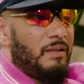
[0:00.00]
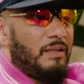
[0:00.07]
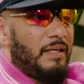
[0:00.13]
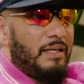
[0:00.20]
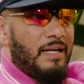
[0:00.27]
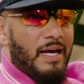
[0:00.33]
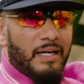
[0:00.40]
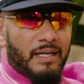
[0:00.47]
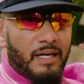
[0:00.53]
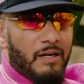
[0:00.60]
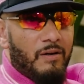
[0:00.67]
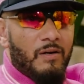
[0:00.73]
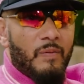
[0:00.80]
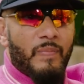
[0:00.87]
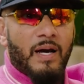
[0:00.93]
they're not
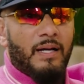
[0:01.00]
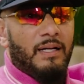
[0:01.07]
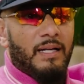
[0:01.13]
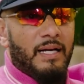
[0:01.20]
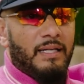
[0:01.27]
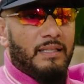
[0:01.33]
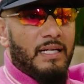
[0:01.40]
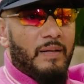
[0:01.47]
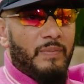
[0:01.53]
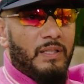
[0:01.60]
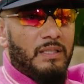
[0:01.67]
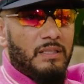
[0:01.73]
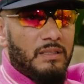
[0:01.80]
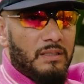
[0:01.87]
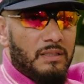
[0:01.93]
caring about it like that,
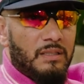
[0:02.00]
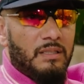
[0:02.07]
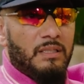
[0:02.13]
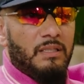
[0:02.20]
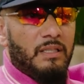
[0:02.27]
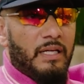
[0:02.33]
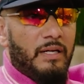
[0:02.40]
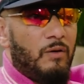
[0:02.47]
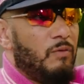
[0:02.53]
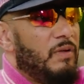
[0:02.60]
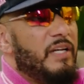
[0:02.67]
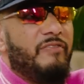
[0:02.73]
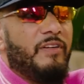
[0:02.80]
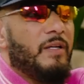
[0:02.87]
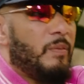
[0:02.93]
because they, they don't
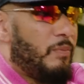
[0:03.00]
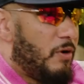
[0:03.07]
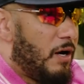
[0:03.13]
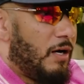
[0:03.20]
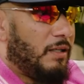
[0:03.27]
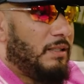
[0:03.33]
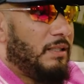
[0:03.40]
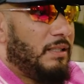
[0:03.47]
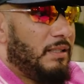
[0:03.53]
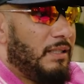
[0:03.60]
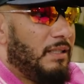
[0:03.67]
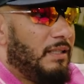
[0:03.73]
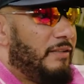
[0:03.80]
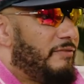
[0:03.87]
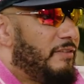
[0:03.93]
live in the Bronx. They, they
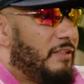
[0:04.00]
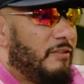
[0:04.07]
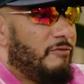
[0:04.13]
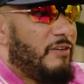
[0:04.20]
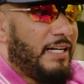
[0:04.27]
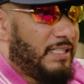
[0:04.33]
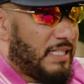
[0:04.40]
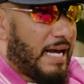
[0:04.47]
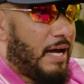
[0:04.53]
live in the Razor